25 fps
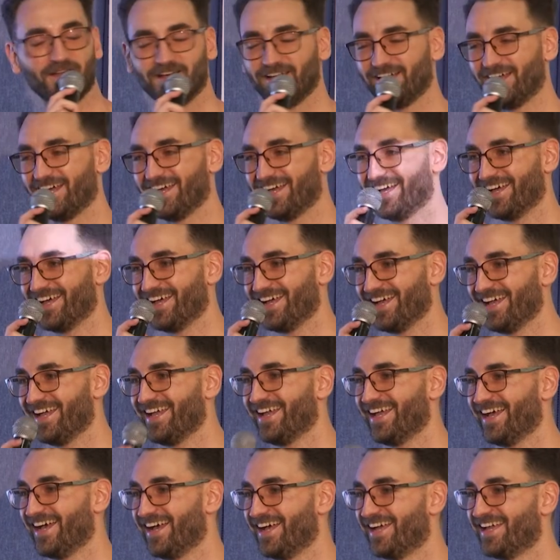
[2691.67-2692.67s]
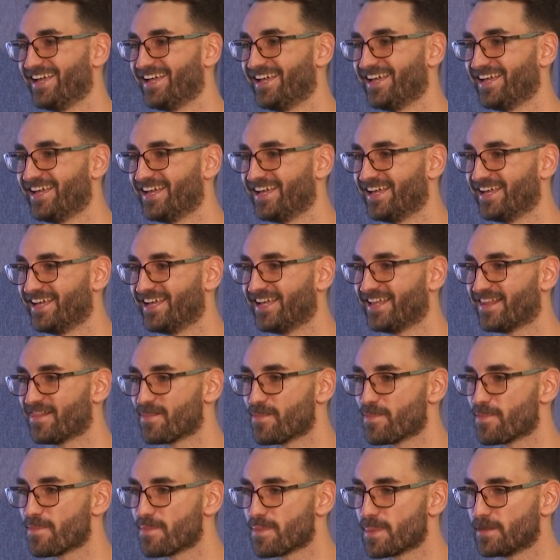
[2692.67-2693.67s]
it's definitely you
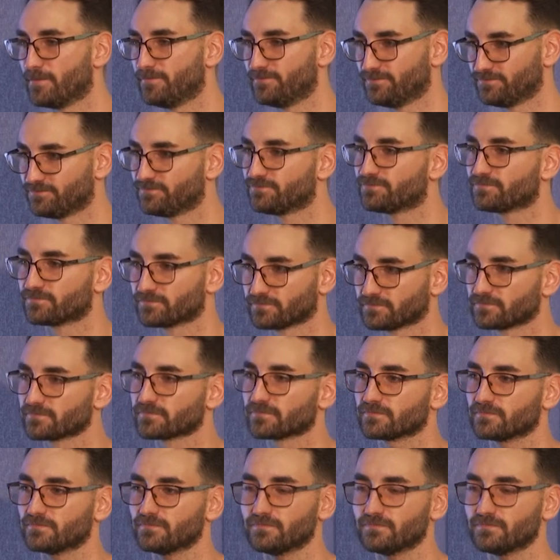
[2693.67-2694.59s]
put a lot of work into this,